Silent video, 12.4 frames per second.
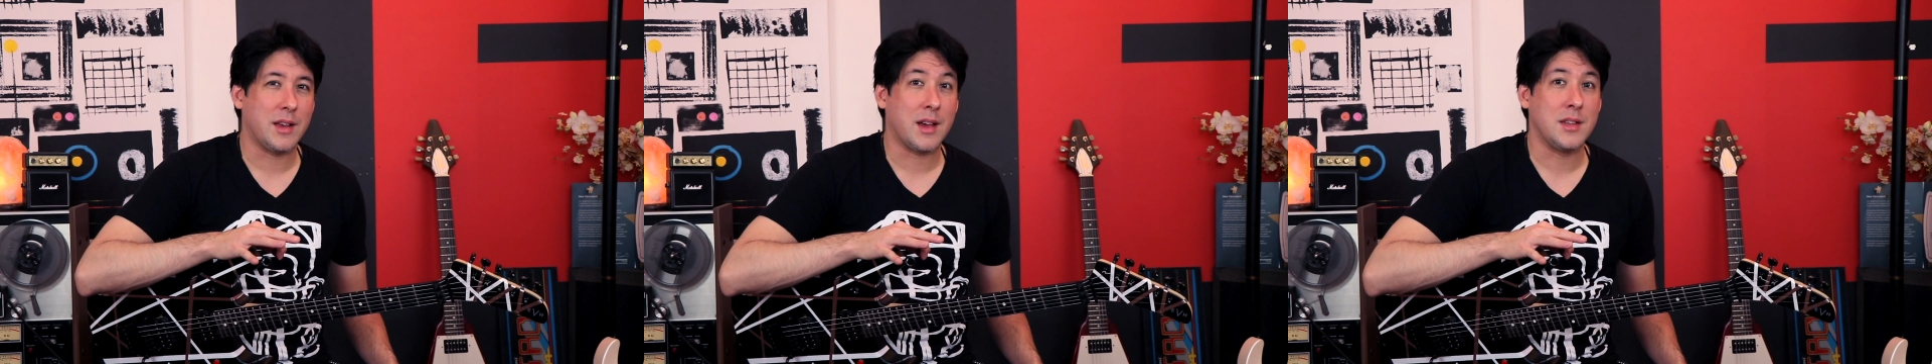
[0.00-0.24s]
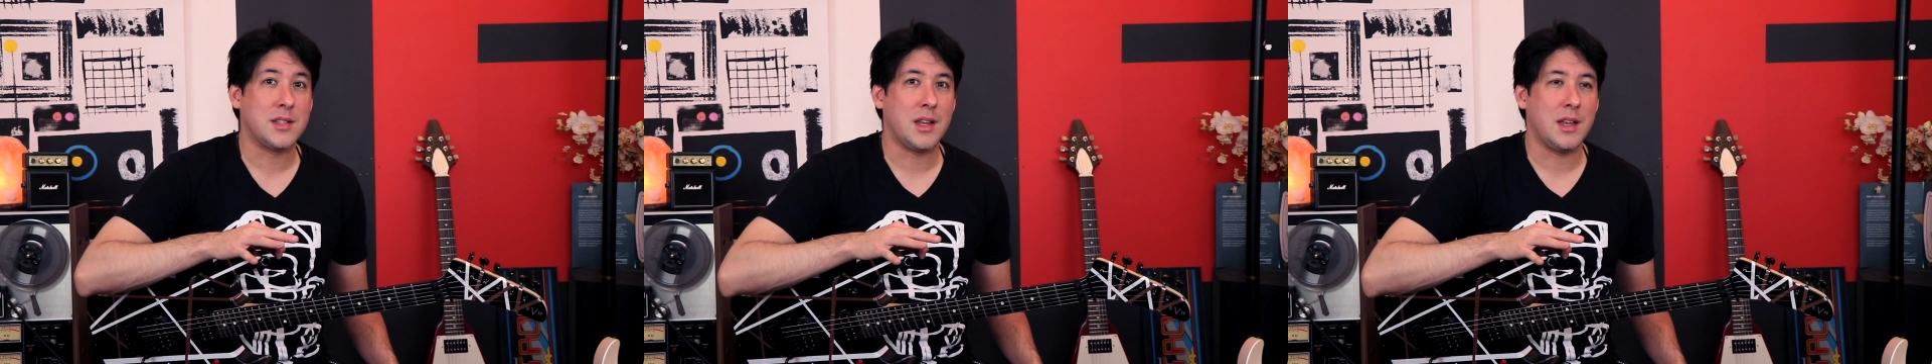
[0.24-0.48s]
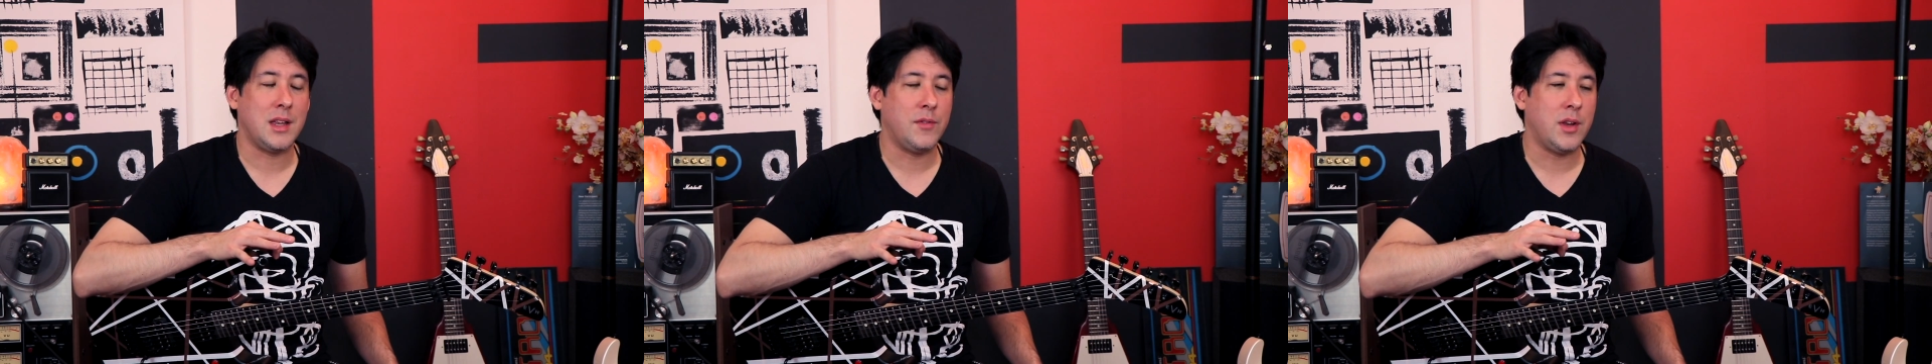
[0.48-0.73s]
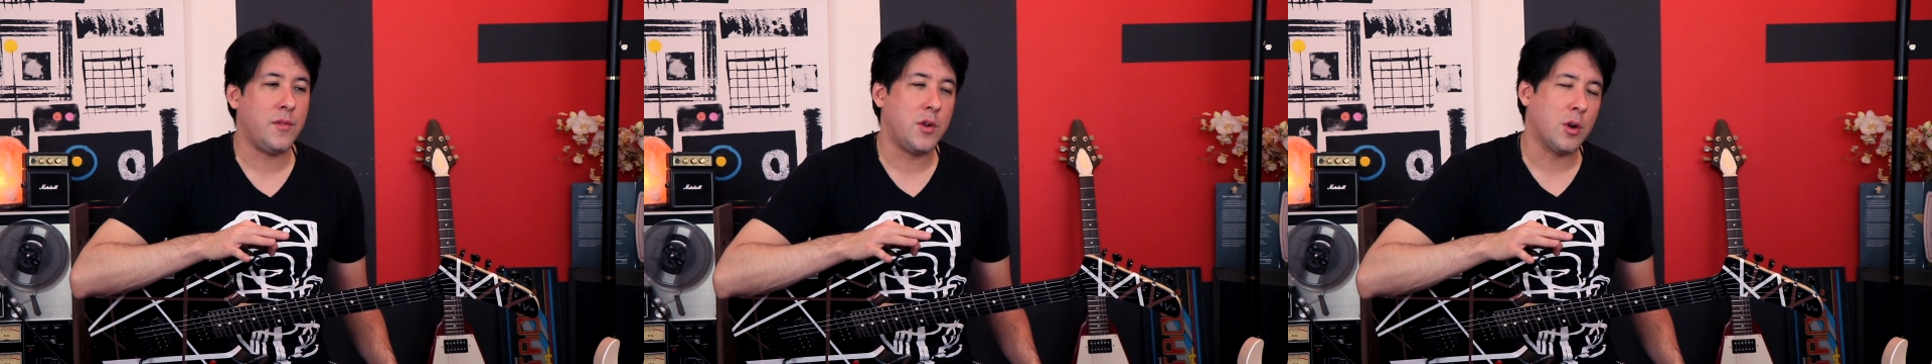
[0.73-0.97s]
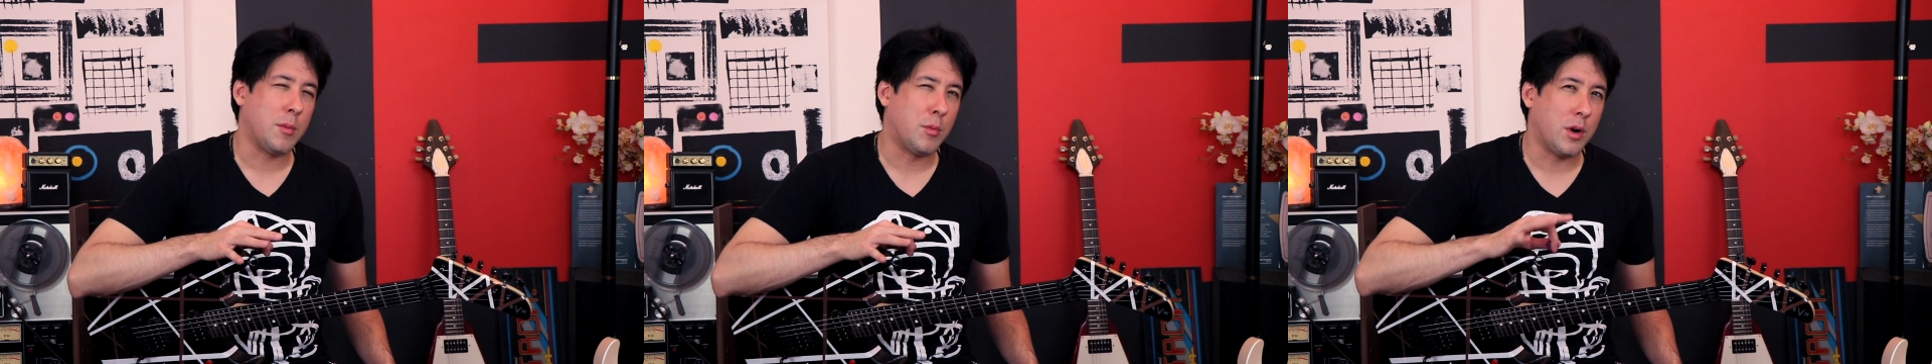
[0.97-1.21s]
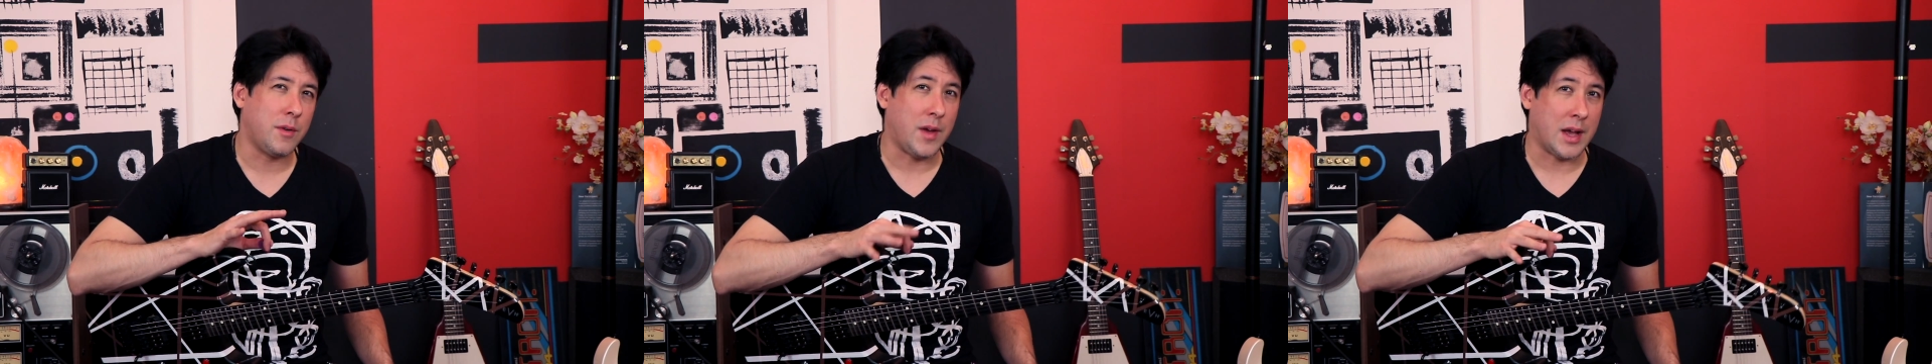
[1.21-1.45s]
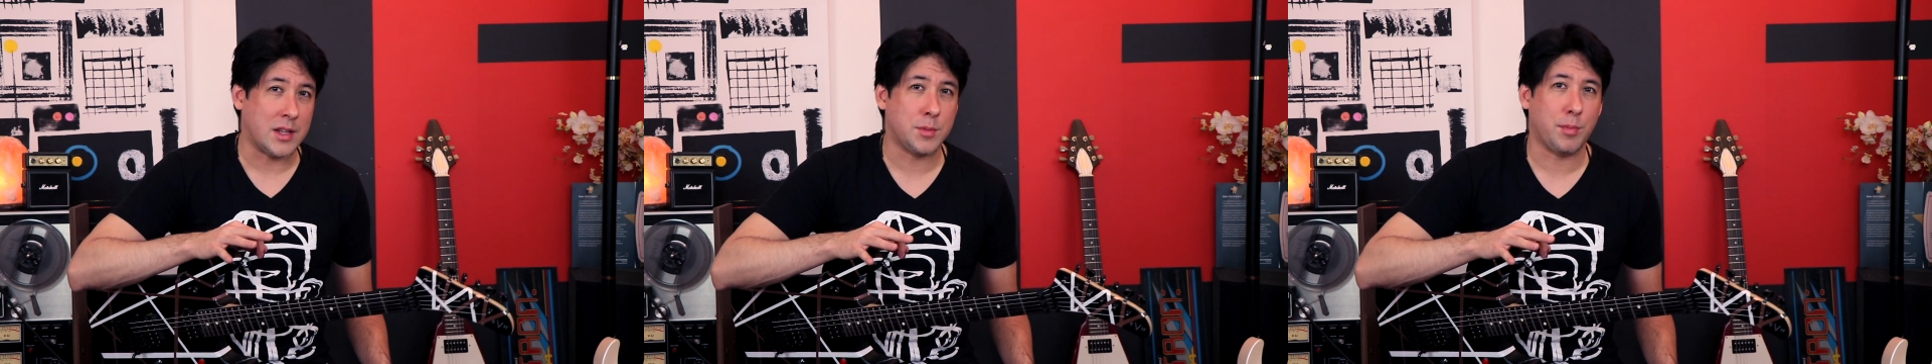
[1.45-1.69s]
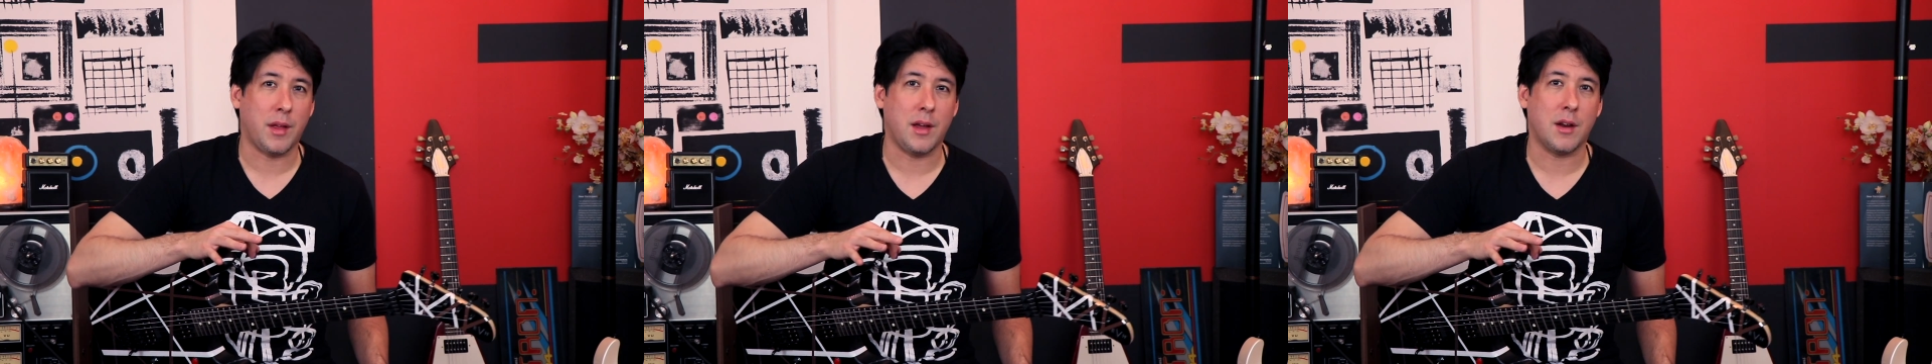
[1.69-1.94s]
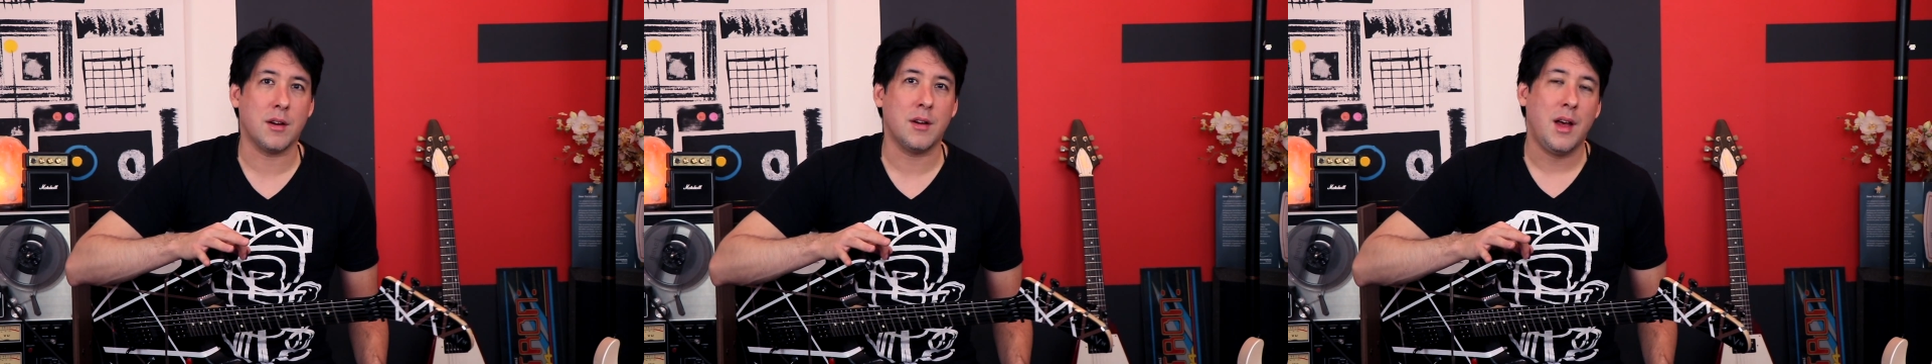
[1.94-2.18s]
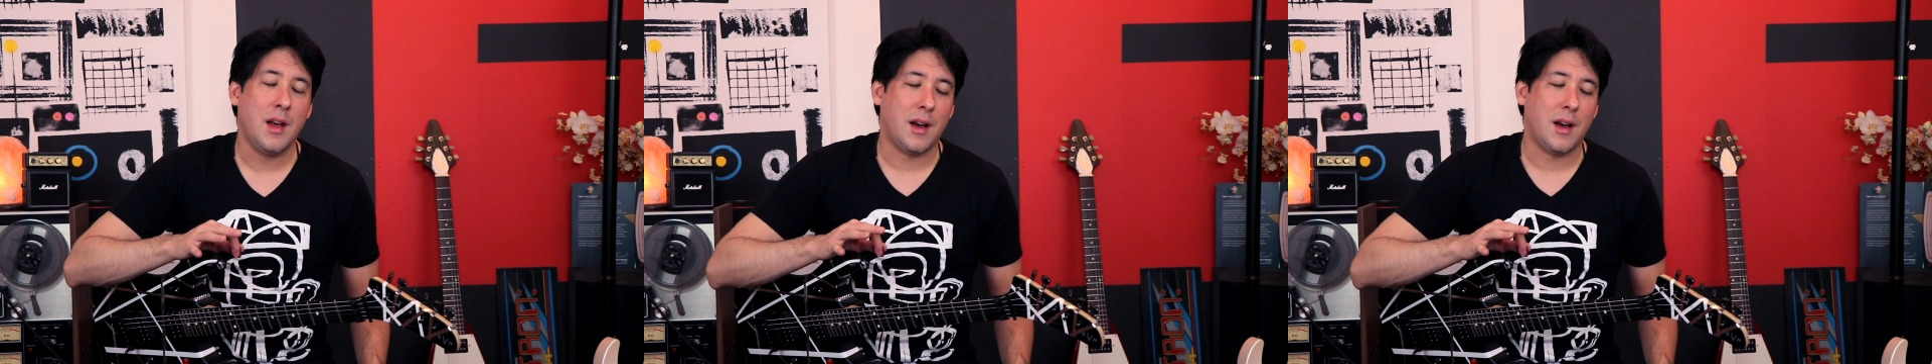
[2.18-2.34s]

Like I said, even if you're a more advanced player,